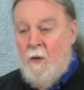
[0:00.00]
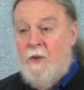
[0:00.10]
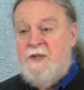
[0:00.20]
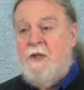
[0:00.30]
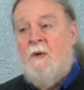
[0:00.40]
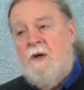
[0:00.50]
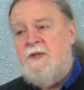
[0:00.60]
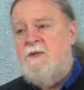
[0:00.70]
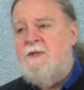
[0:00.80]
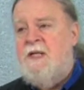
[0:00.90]
Winslow
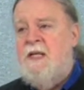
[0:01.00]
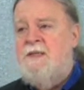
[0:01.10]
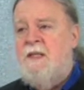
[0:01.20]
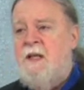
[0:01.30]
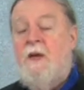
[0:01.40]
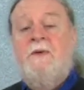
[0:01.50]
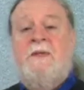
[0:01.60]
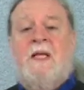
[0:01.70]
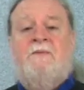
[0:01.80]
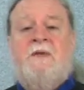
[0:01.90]
also says that the other
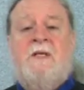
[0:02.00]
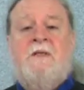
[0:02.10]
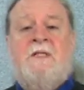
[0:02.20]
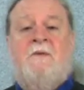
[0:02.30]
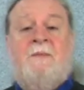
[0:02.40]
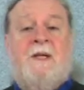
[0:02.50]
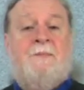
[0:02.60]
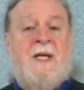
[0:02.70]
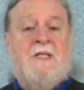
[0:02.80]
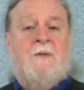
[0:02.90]
Native leaders have made
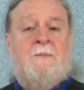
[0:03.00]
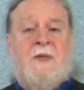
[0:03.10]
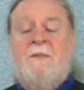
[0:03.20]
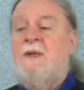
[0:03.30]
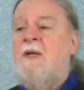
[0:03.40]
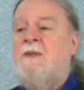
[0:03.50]
peace with Plymouth